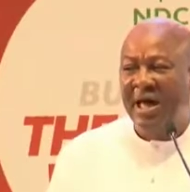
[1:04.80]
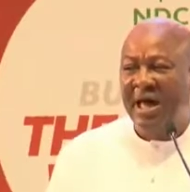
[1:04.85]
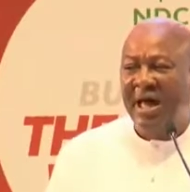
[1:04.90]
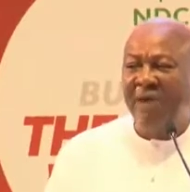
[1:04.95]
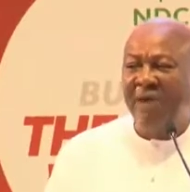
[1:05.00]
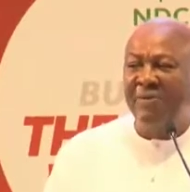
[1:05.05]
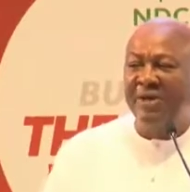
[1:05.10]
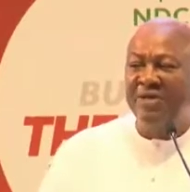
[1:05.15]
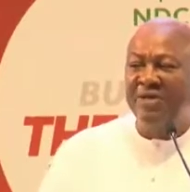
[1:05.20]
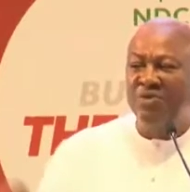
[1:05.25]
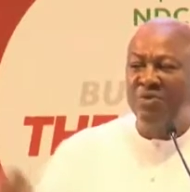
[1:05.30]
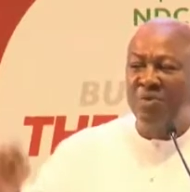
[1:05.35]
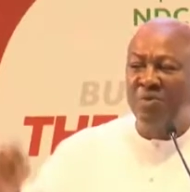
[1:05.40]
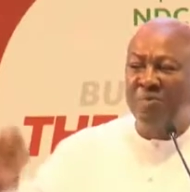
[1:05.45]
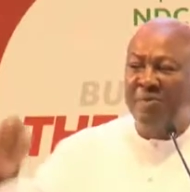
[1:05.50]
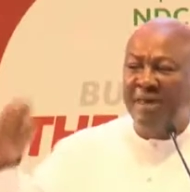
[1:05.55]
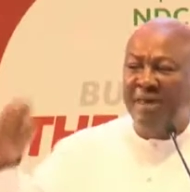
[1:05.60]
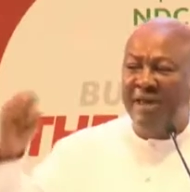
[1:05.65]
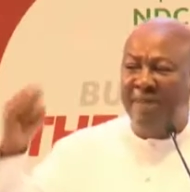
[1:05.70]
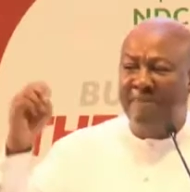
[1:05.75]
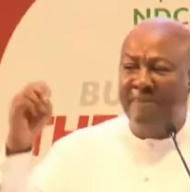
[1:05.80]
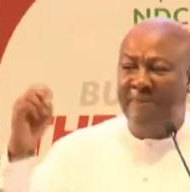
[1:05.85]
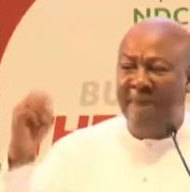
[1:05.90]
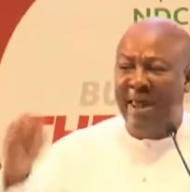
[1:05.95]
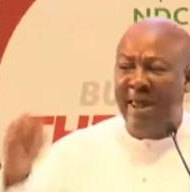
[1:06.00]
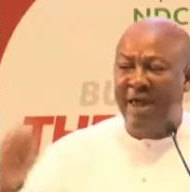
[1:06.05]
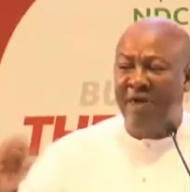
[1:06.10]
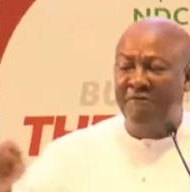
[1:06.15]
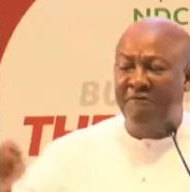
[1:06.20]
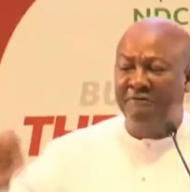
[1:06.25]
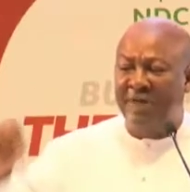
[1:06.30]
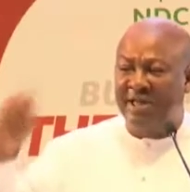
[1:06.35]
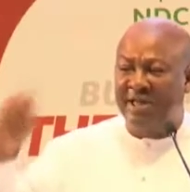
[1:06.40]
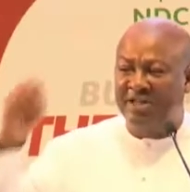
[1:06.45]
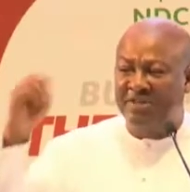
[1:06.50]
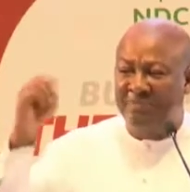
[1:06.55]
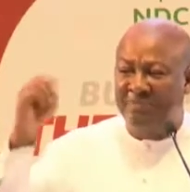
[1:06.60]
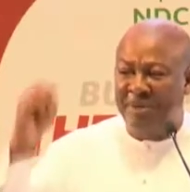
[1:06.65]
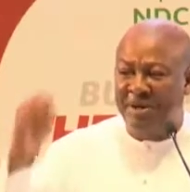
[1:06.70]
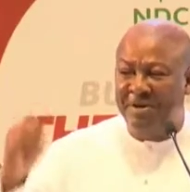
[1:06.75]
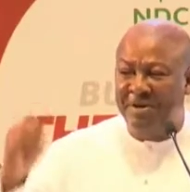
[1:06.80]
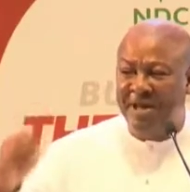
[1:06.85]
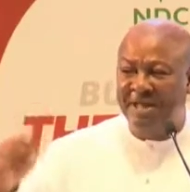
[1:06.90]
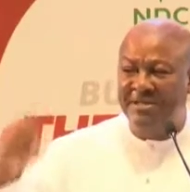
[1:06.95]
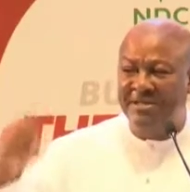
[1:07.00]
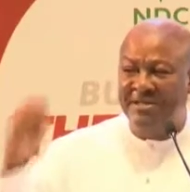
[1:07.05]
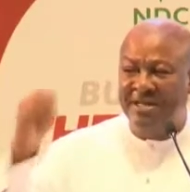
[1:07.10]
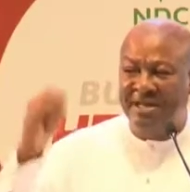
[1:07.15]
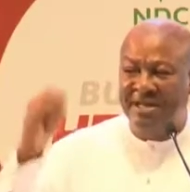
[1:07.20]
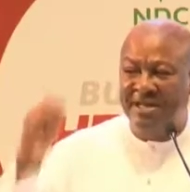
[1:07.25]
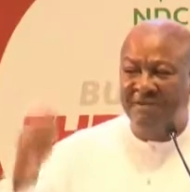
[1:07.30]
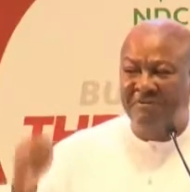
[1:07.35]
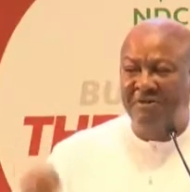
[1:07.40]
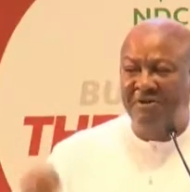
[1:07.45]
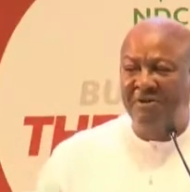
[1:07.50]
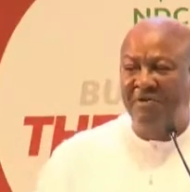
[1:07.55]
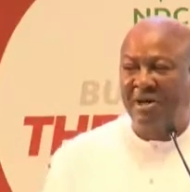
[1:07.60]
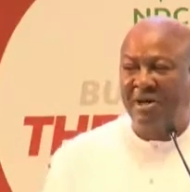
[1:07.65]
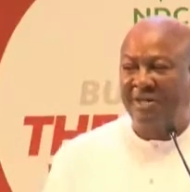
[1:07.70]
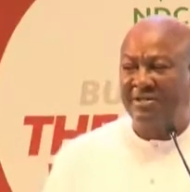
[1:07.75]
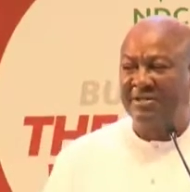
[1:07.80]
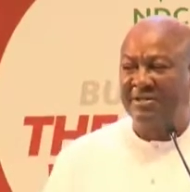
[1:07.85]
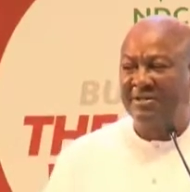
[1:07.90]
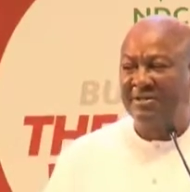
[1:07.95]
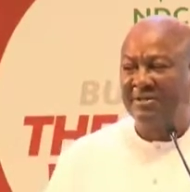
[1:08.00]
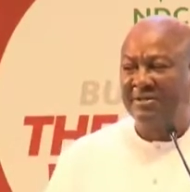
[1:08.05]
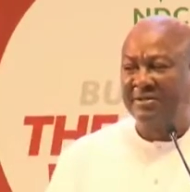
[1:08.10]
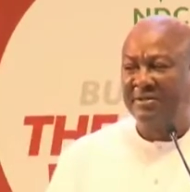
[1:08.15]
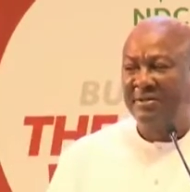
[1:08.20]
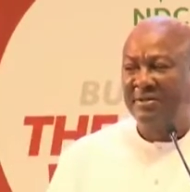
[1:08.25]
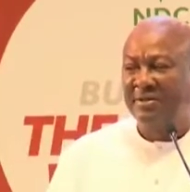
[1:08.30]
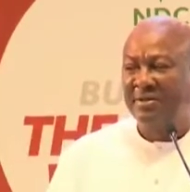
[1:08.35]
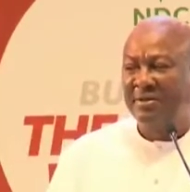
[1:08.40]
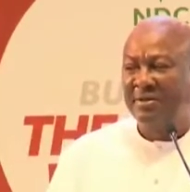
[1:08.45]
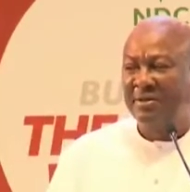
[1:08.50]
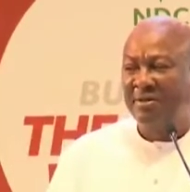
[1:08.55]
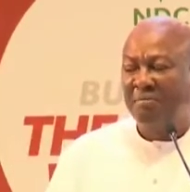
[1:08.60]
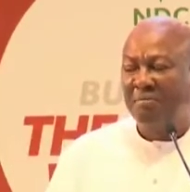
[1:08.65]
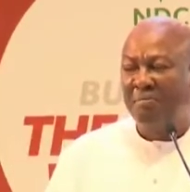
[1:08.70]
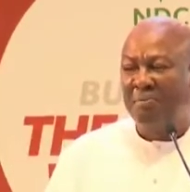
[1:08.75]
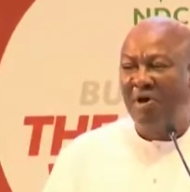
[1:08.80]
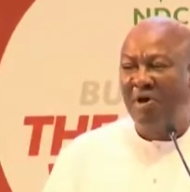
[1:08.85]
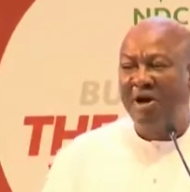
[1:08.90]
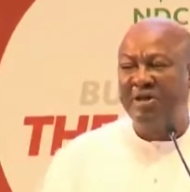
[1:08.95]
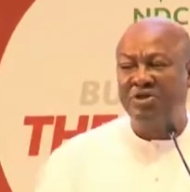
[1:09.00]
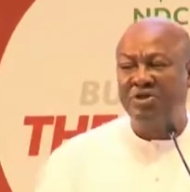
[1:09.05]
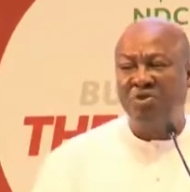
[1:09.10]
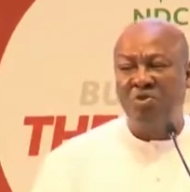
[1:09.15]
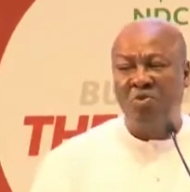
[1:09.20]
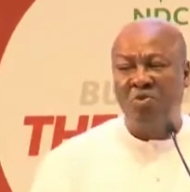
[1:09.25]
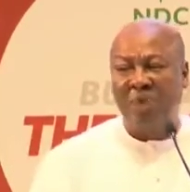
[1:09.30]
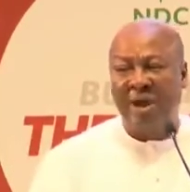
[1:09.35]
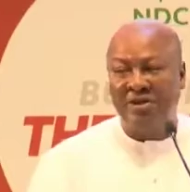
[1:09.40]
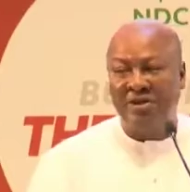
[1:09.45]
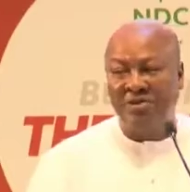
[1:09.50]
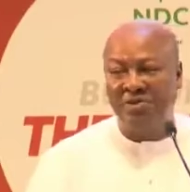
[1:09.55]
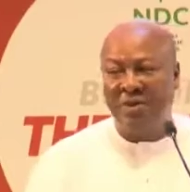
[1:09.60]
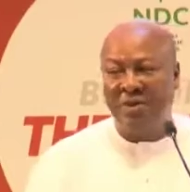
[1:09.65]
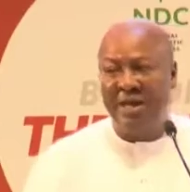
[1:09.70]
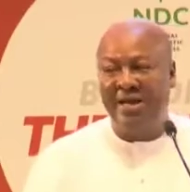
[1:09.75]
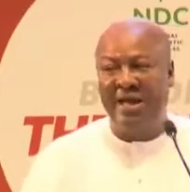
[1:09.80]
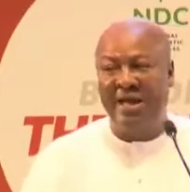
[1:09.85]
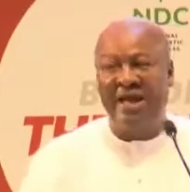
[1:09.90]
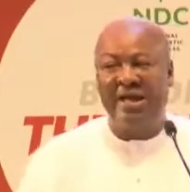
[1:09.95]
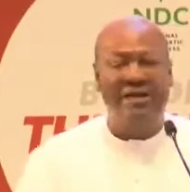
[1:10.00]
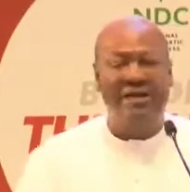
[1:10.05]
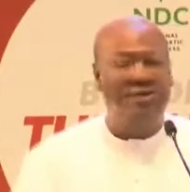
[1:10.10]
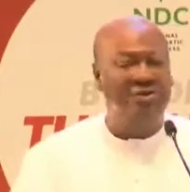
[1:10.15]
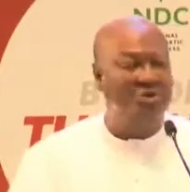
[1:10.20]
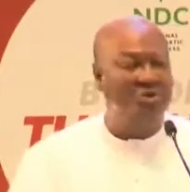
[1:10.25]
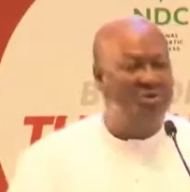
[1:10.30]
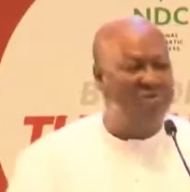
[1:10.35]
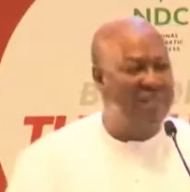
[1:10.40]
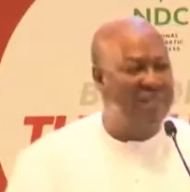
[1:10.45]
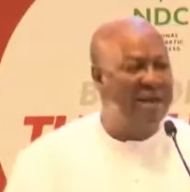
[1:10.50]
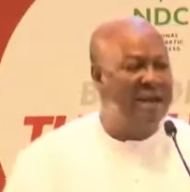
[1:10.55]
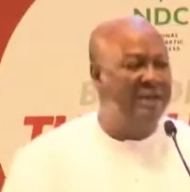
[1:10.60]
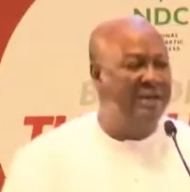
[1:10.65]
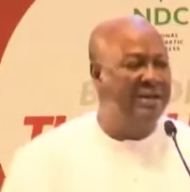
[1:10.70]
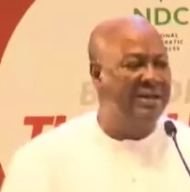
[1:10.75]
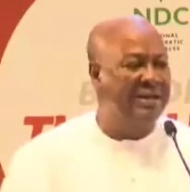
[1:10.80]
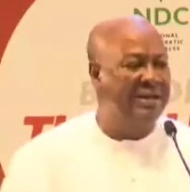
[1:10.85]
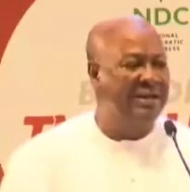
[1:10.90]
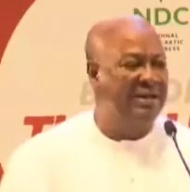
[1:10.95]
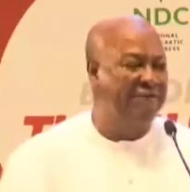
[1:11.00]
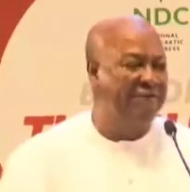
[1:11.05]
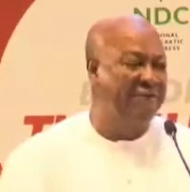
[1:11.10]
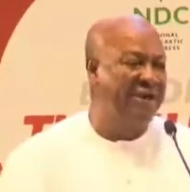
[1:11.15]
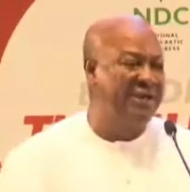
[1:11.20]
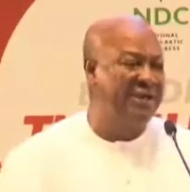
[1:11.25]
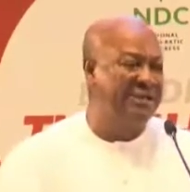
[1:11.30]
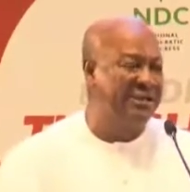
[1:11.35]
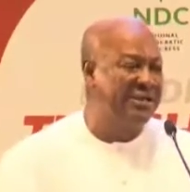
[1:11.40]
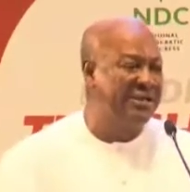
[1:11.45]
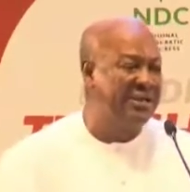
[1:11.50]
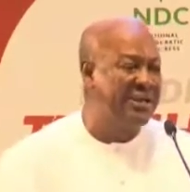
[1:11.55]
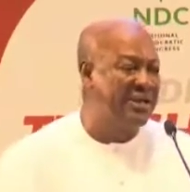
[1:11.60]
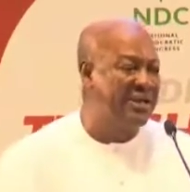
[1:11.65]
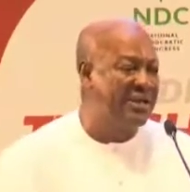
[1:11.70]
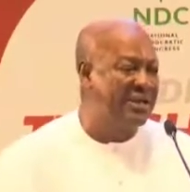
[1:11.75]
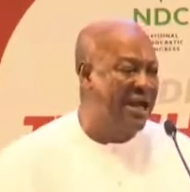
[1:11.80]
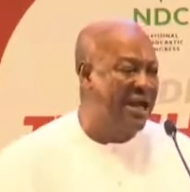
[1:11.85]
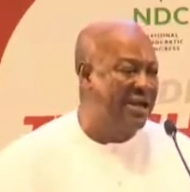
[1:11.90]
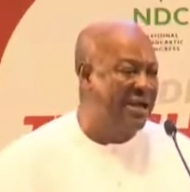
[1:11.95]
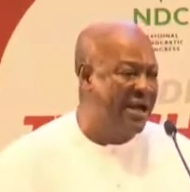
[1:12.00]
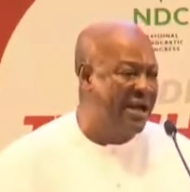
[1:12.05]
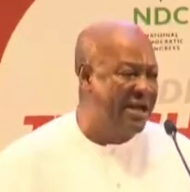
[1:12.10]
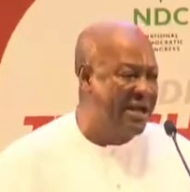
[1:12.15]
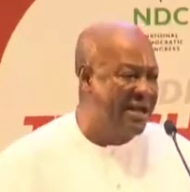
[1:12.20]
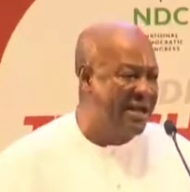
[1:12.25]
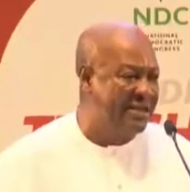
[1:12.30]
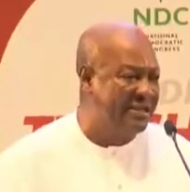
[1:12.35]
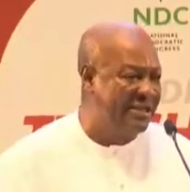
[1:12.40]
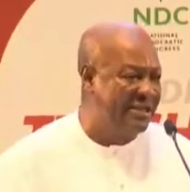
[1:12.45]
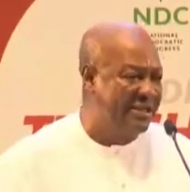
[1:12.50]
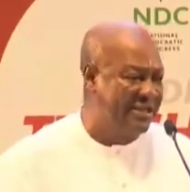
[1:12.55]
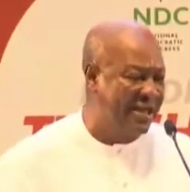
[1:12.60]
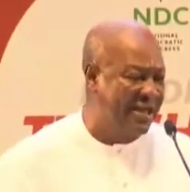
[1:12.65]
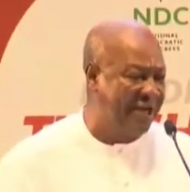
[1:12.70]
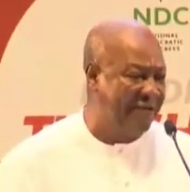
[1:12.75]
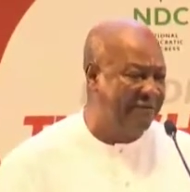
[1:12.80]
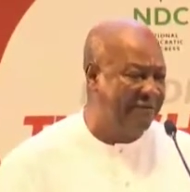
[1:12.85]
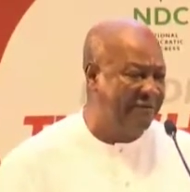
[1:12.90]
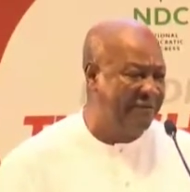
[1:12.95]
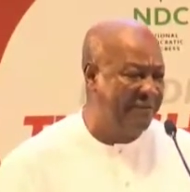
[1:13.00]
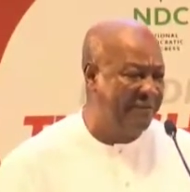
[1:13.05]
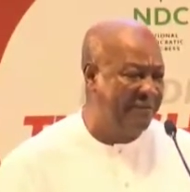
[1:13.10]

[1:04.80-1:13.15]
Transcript: ours will be a pair of experienced individuals poised to work together to make the difference that Ghanaians deserve.